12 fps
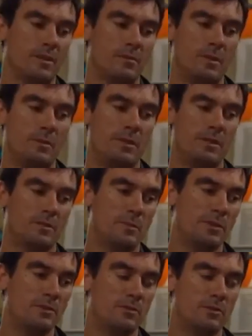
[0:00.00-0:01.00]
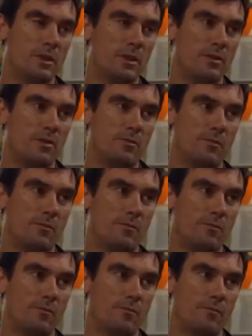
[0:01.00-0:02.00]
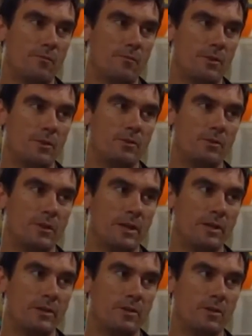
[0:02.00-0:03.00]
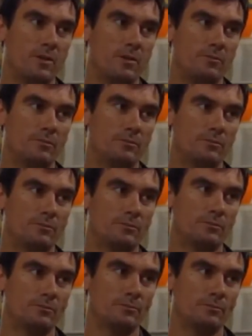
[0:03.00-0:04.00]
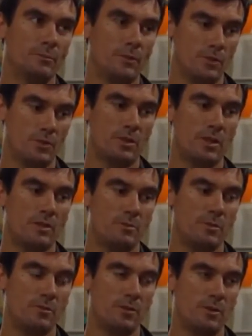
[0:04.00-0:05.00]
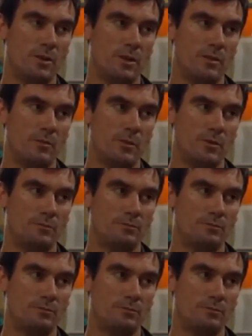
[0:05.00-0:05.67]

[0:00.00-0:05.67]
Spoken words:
Maybe that's a bit you're scared of. Not that you'll get caught, but you're scared you haven't got it anymore.